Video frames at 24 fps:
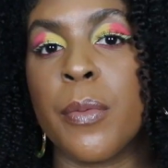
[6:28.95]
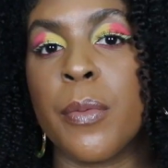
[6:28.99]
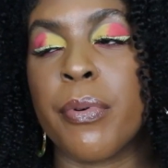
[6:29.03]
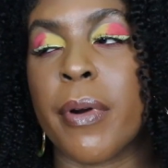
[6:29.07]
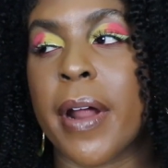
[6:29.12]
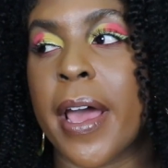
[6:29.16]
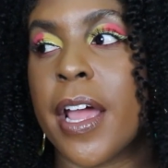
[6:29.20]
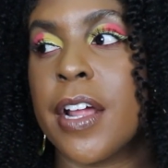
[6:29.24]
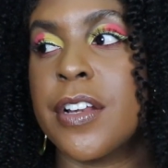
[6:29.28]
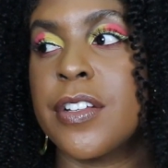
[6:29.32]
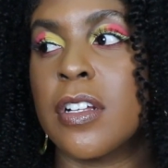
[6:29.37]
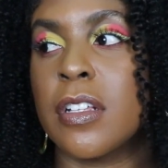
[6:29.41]

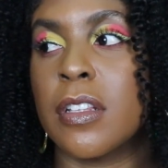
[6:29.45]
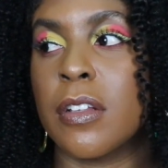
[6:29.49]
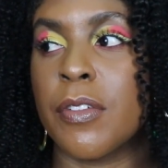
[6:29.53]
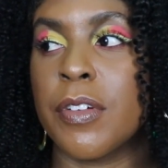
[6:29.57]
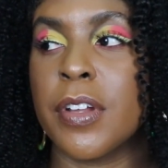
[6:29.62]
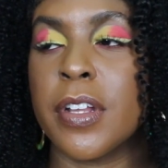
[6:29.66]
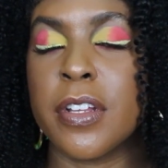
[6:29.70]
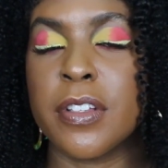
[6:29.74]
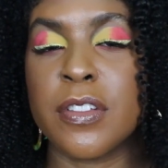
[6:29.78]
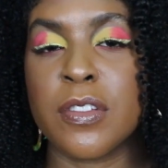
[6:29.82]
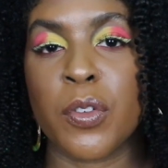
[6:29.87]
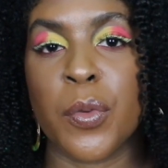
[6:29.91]
Prior to
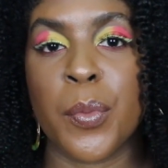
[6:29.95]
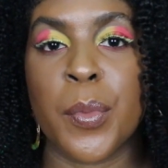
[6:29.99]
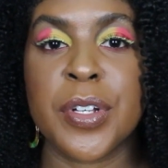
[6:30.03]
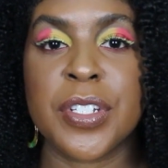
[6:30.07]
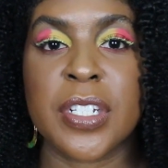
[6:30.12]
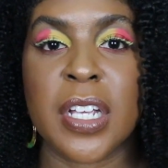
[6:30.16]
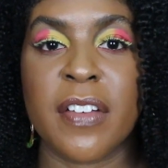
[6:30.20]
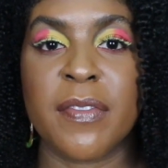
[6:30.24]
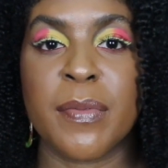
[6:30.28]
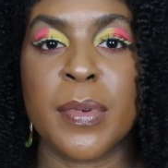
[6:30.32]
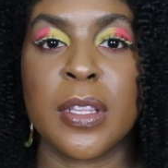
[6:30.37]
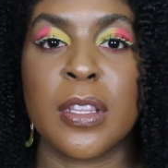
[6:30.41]
learning so
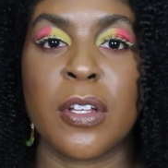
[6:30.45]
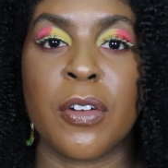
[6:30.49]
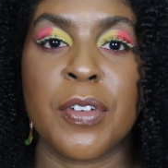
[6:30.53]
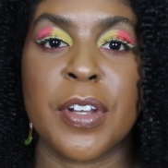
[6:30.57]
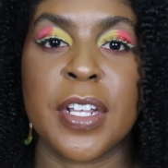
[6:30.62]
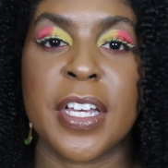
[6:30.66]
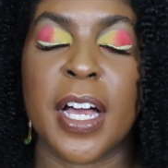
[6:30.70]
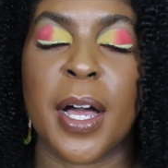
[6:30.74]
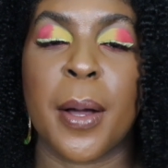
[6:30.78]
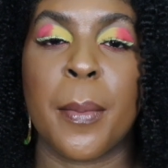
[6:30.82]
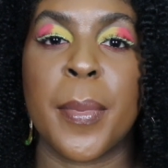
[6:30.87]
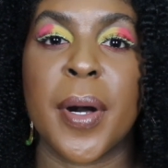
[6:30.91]
much I've been
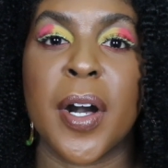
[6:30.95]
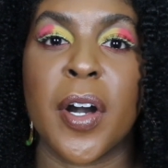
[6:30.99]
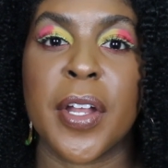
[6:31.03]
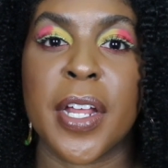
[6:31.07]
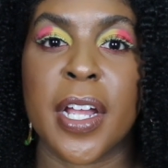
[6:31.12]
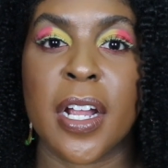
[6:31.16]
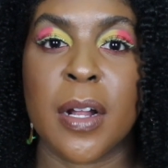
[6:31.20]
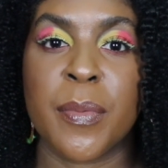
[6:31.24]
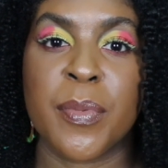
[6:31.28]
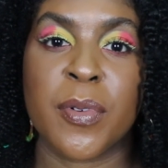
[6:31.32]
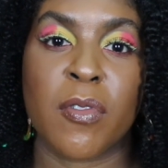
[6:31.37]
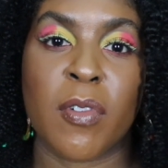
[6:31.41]
learning about
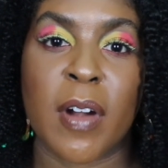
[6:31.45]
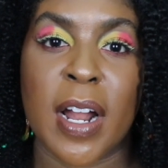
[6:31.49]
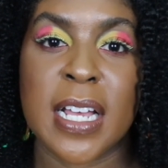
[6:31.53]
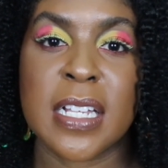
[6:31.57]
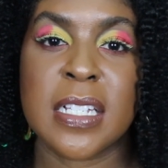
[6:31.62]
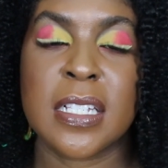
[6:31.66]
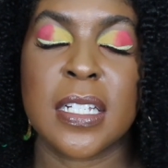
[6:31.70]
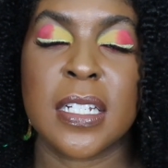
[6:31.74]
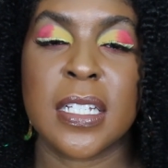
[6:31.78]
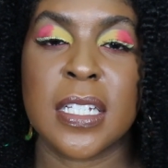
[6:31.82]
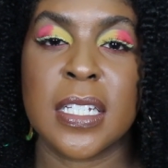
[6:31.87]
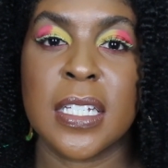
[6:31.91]
hair
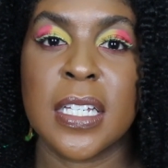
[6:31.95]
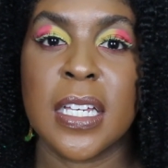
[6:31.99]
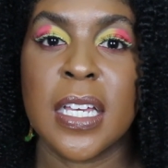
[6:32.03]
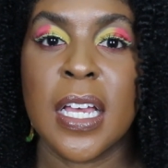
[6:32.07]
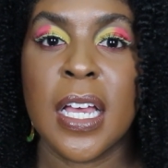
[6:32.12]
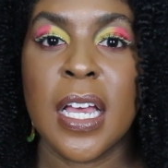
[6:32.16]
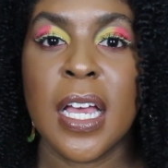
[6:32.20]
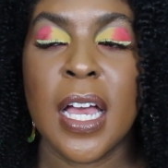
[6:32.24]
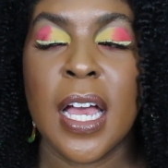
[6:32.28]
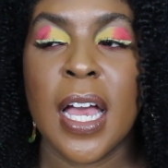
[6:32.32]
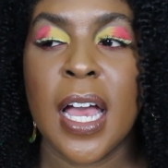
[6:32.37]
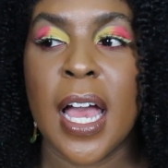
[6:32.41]
porosity,
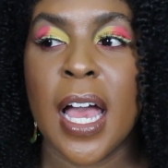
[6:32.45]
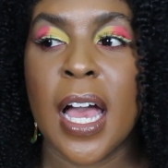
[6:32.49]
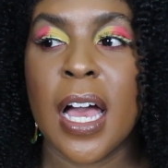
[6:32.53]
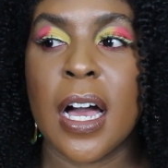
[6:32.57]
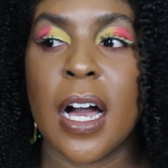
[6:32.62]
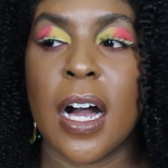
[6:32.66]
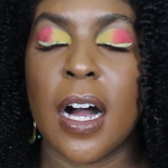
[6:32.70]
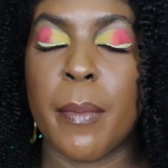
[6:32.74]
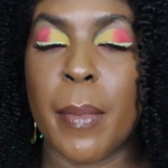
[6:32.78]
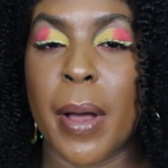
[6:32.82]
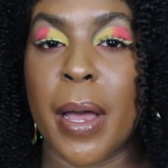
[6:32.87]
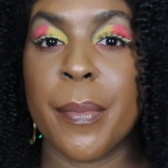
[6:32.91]

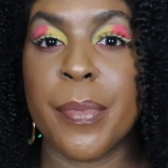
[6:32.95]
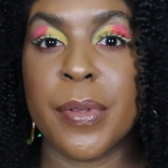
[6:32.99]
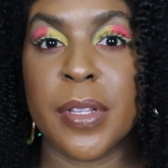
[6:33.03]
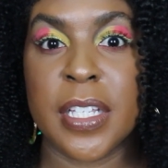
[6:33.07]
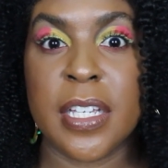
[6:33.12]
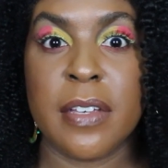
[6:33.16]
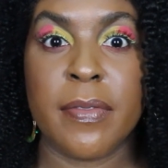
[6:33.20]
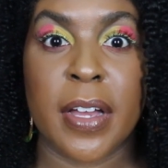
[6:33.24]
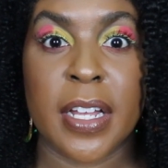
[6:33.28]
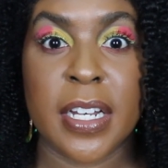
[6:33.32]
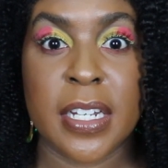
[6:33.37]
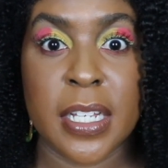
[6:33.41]
I
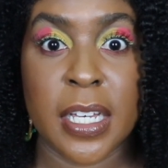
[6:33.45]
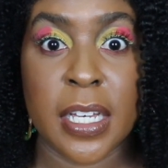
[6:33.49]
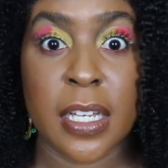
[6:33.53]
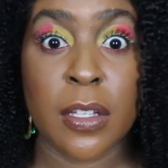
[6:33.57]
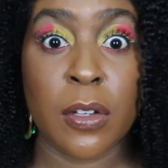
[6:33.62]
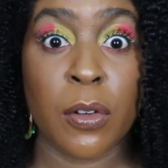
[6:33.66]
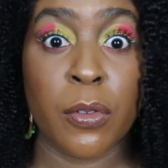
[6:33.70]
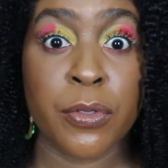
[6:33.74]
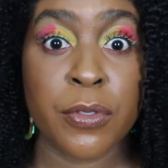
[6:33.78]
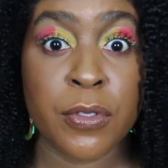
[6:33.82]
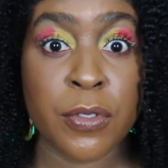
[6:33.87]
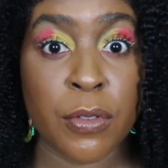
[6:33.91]
believe I did
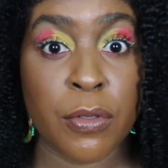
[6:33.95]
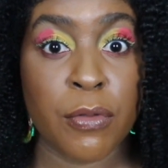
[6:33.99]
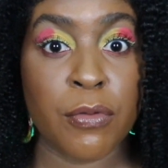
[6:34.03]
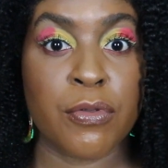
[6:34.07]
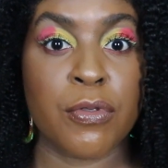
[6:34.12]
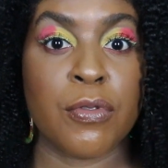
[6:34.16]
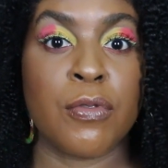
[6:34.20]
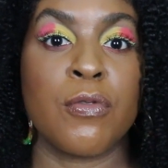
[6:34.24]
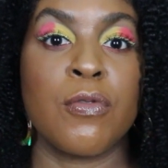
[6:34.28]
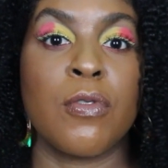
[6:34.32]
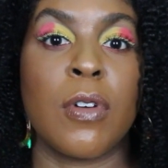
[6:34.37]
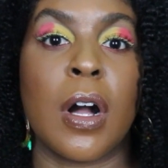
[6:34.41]
go
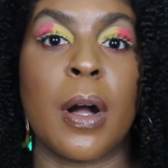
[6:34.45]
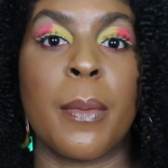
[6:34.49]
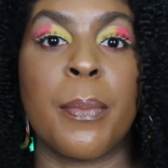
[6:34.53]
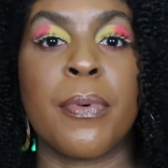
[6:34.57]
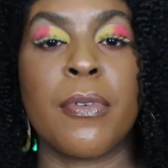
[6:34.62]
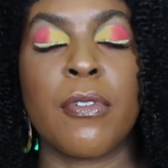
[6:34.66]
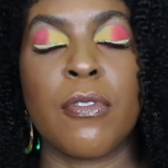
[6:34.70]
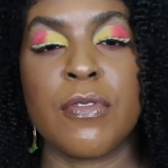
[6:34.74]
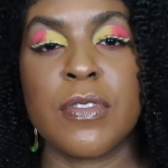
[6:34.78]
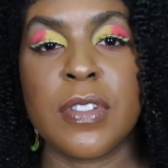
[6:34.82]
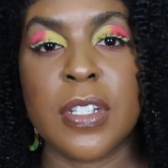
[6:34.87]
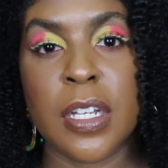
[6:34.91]
through a
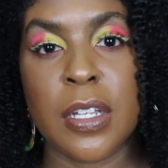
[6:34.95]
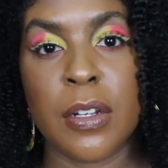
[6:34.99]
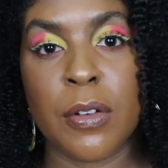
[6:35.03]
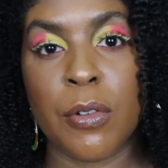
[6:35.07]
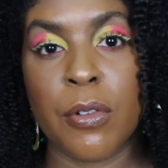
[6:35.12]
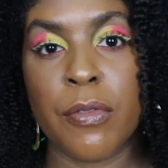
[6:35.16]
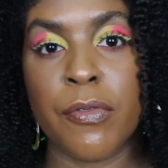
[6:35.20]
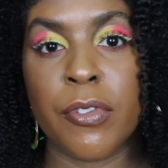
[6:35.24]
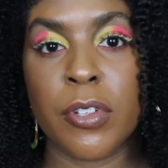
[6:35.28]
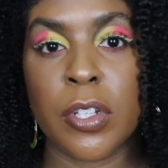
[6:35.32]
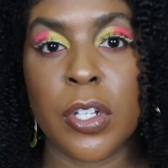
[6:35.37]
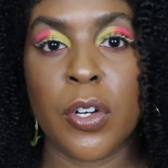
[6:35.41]
protein
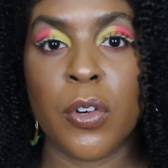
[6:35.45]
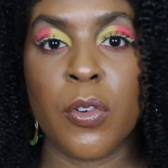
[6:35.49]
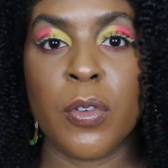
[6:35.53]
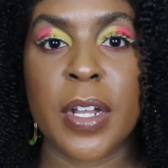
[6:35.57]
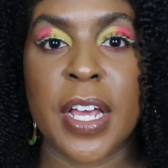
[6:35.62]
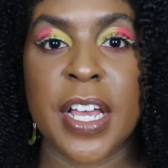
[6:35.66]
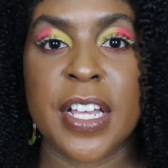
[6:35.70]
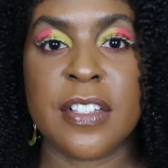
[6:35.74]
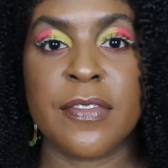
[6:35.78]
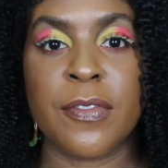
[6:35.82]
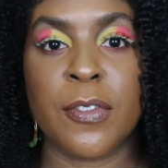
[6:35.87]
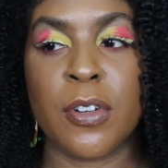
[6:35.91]
overload,
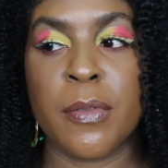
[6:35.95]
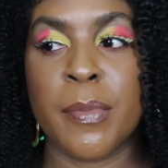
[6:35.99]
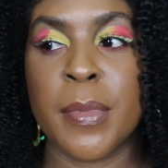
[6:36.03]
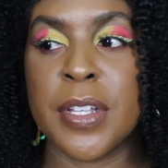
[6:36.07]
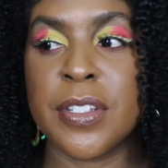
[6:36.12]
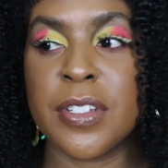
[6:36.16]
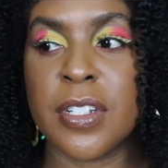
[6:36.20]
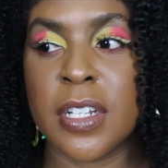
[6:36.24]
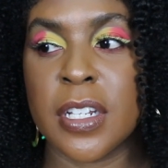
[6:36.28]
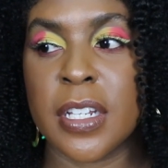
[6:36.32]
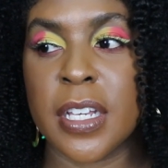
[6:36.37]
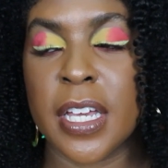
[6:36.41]
as
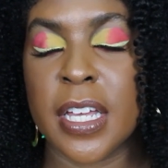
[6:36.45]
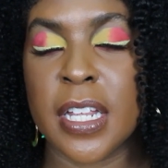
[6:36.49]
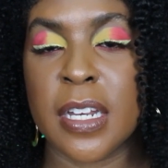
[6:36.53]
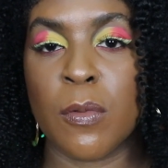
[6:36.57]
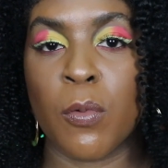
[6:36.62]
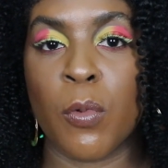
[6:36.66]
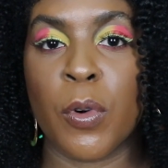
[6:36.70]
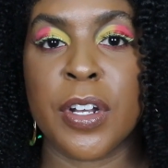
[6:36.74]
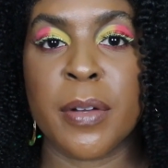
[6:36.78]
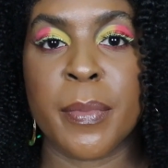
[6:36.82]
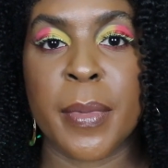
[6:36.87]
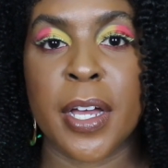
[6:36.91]
mentioned
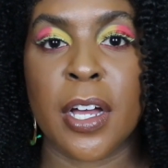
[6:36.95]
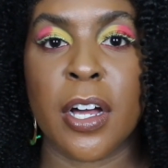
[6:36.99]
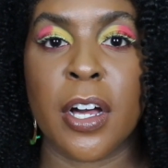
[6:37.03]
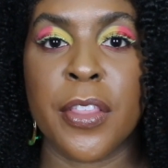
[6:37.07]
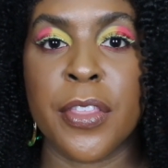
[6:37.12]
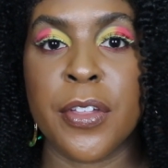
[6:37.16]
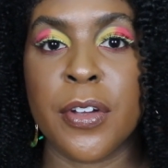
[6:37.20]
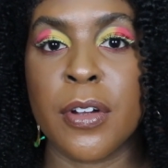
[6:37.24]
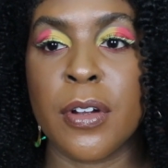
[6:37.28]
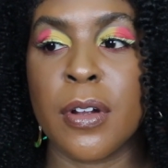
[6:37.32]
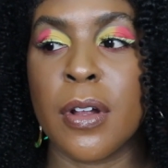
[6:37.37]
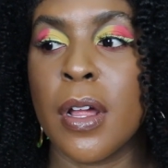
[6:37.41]
in one of my
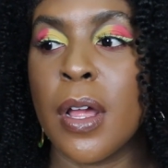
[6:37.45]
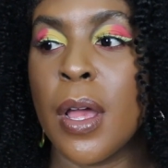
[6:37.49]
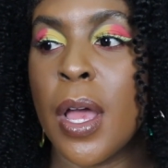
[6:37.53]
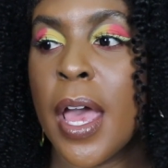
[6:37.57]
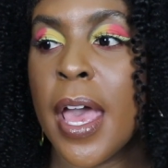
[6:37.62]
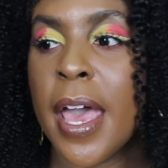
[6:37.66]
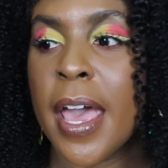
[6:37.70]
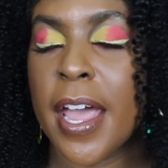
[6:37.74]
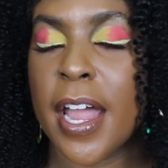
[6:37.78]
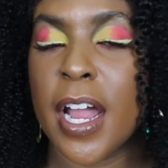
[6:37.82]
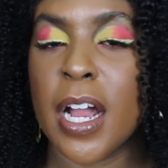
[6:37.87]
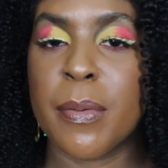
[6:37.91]
other
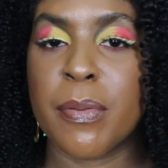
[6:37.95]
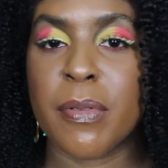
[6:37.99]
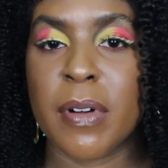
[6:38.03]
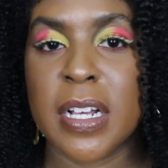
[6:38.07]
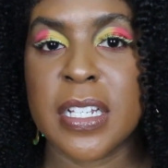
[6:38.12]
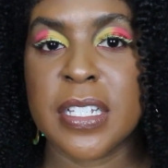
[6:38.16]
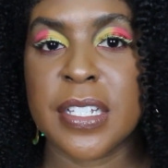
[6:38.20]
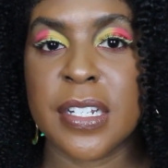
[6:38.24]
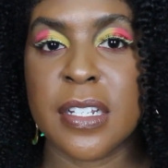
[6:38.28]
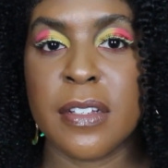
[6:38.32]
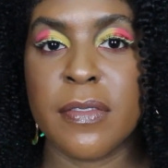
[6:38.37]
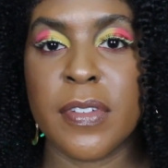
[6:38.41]
hair
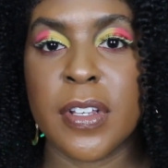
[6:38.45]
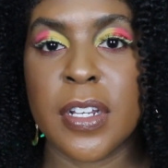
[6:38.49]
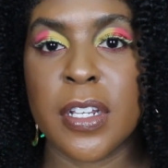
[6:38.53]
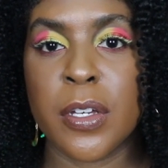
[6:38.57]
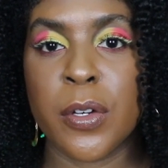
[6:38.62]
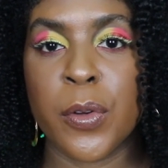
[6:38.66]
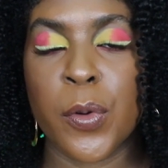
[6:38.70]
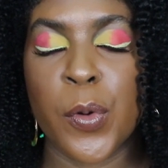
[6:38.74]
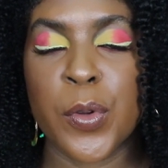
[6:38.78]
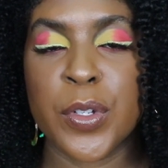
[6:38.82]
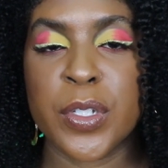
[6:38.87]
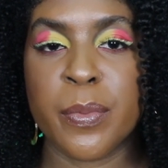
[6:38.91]
porosity
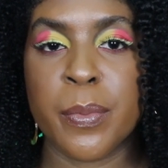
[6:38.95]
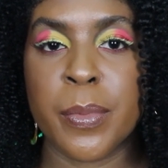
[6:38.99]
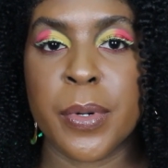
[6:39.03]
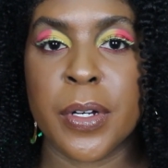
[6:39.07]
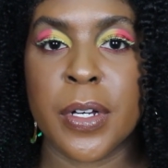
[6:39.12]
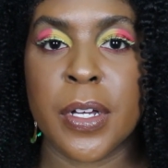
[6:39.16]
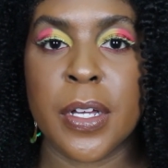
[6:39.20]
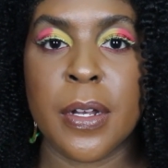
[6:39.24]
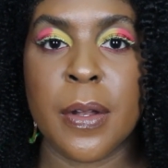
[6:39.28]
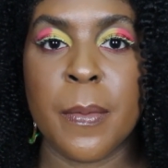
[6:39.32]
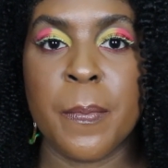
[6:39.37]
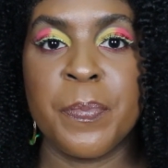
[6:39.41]
videos,
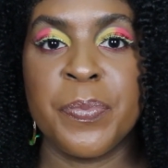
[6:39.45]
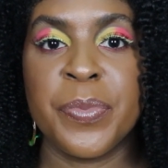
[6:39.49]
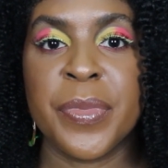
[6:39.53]
but